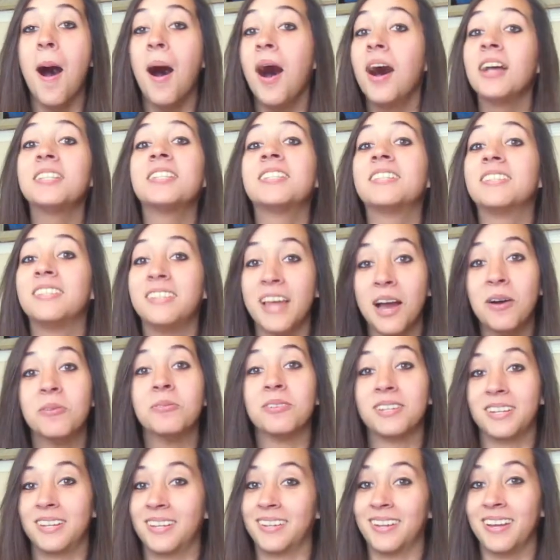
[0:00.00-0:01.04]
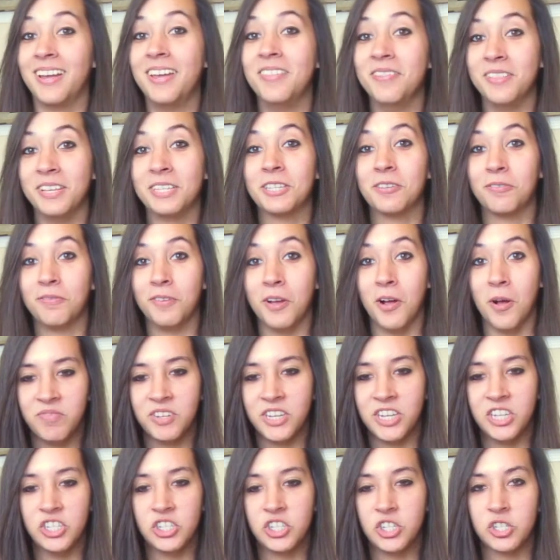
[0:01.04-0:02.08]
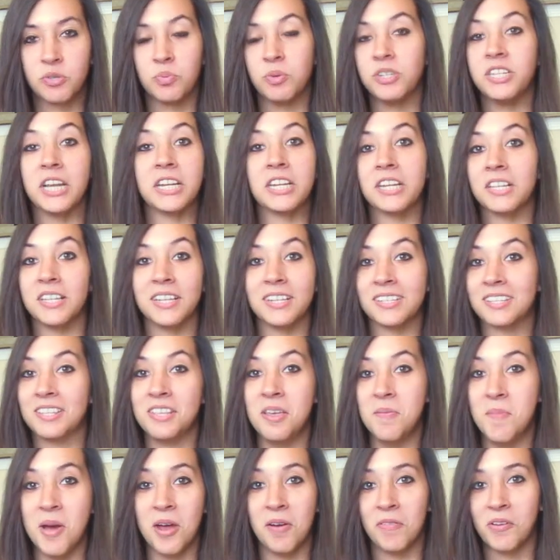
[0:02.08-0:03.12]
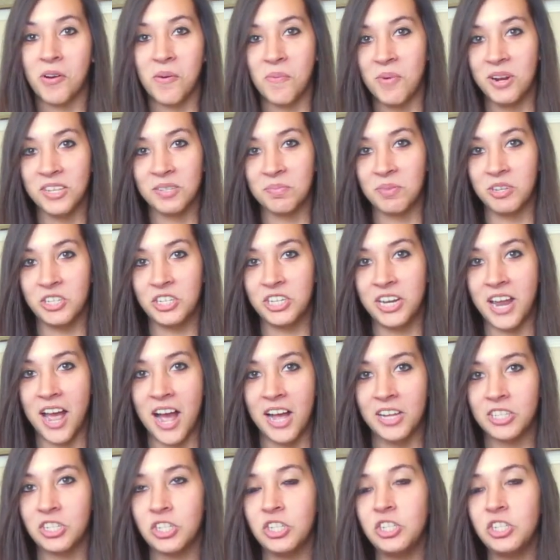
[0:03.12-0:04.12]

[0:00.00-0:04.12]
astounding in this film. It's just ridiculous, the amount of charisma she has.